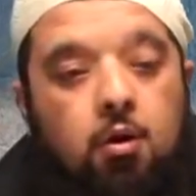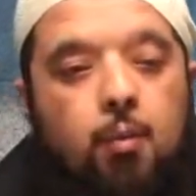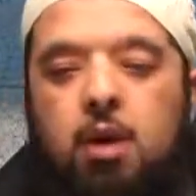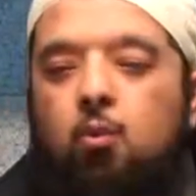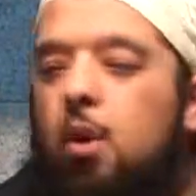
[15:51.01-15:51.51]

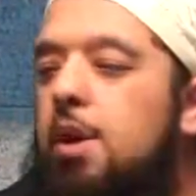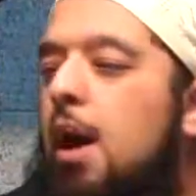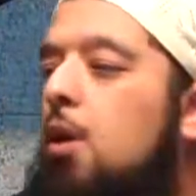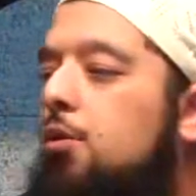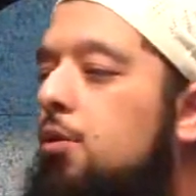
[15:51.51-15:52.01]
The men
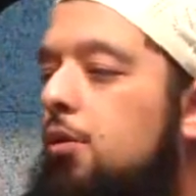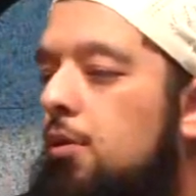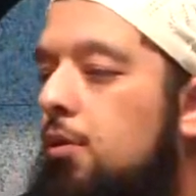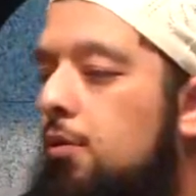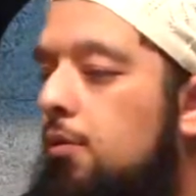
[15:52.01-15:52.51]
went
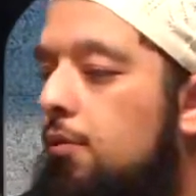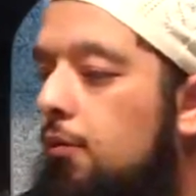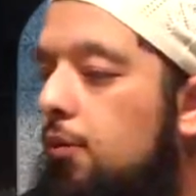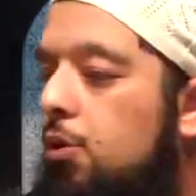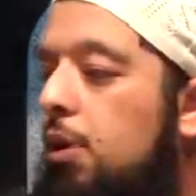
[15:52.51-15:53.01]

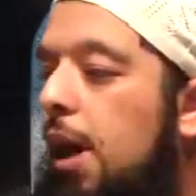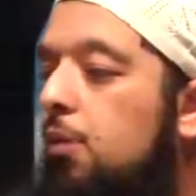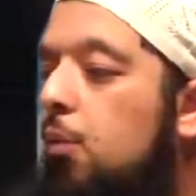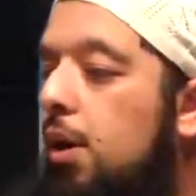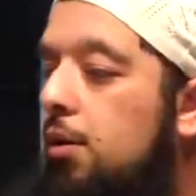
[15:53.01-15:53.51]
out to
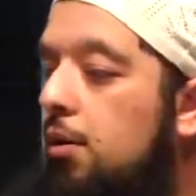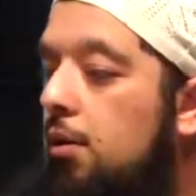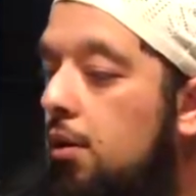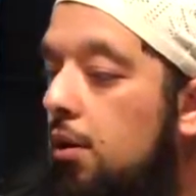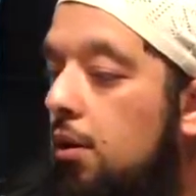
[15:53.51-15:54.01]
get
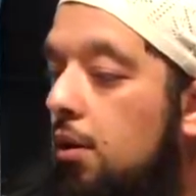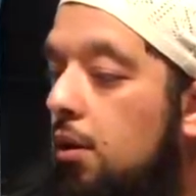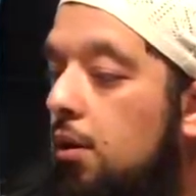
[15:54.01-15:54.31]
what?